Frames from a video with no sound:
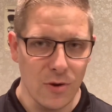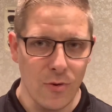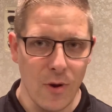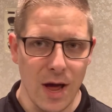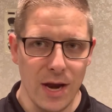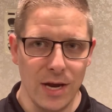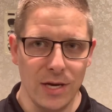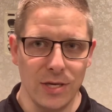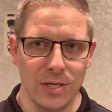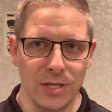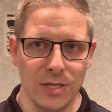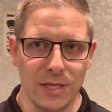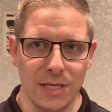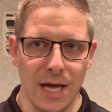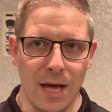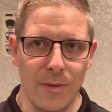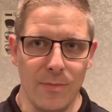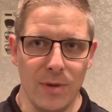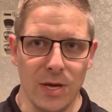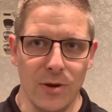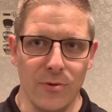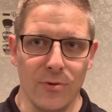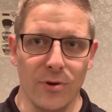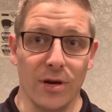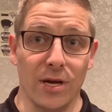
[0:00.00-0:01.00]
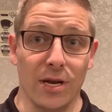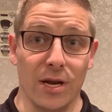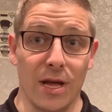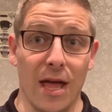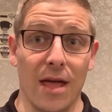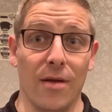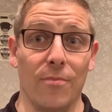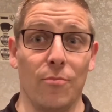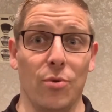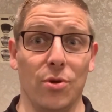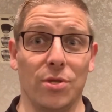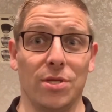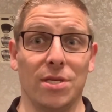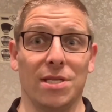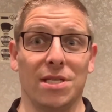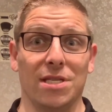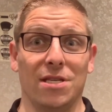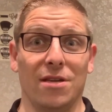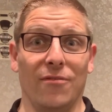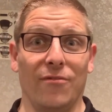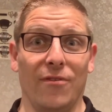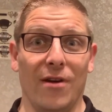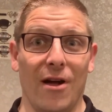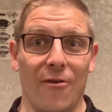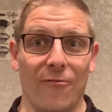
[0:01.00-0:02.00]
Why didn't you tell me you were going to put this
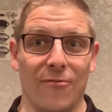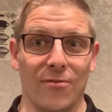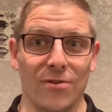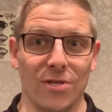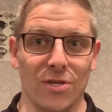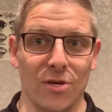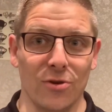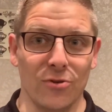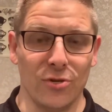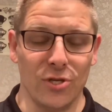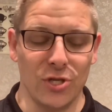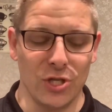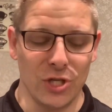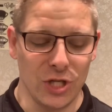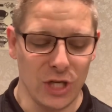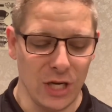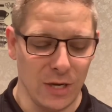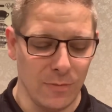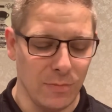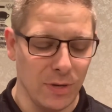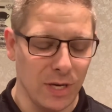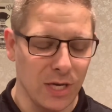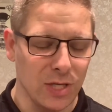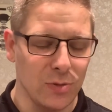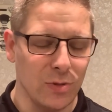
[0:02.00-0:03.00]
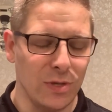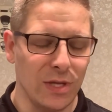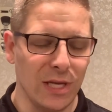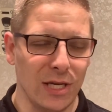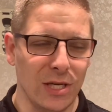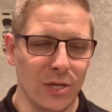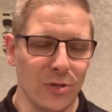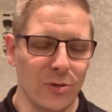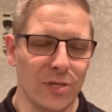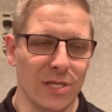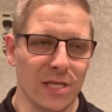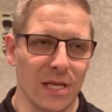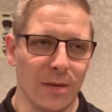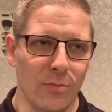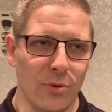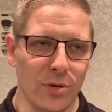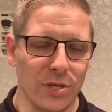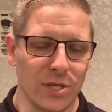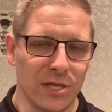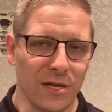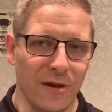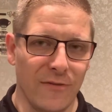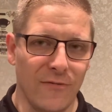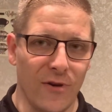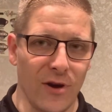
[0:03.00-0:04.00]
stuff out for so cheap? Because what they do is they put
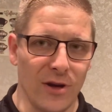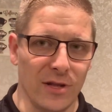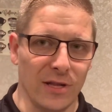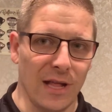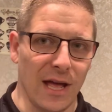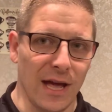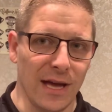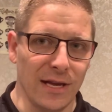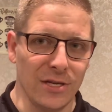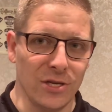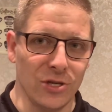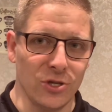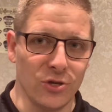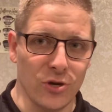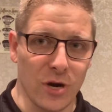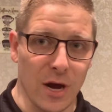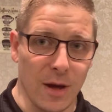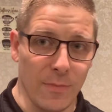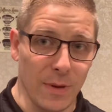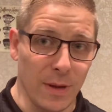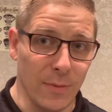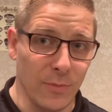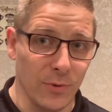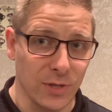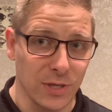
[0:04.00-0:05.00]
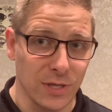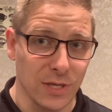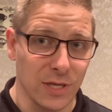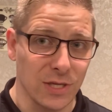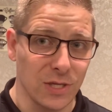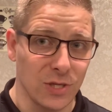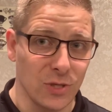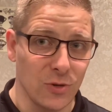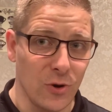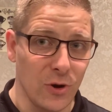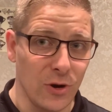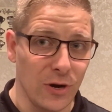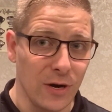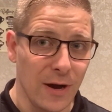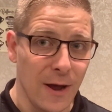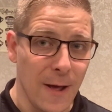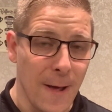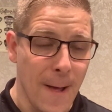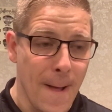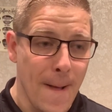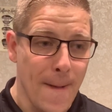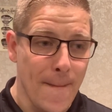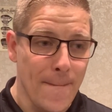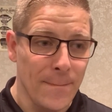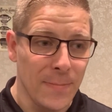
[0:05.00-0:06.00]
stuff online to draw people to the store,
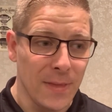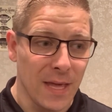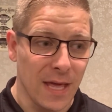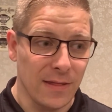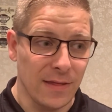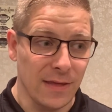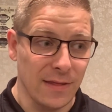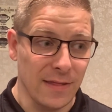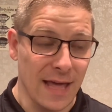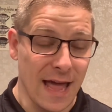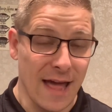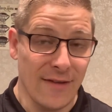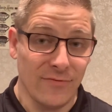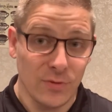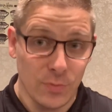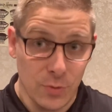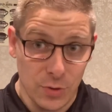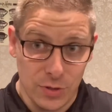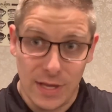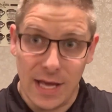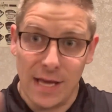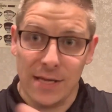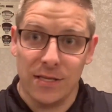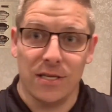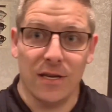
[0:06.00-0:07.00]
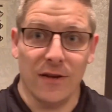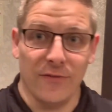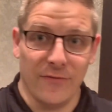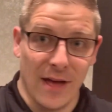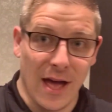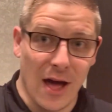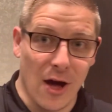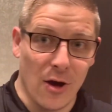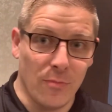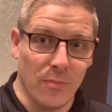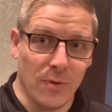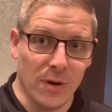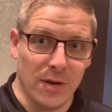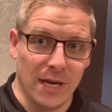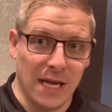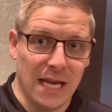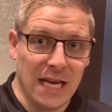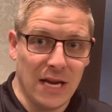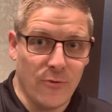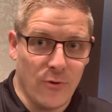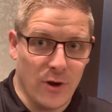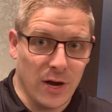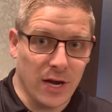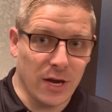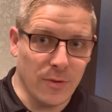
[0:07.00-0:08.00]
and then they have to put that stuff out, but
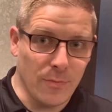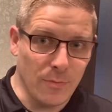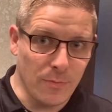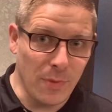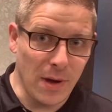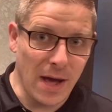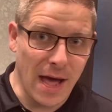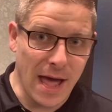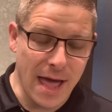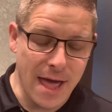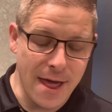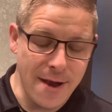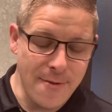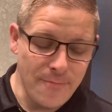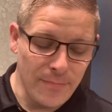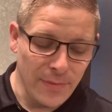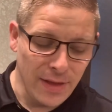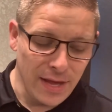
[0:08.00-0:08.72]
anyone can buy it.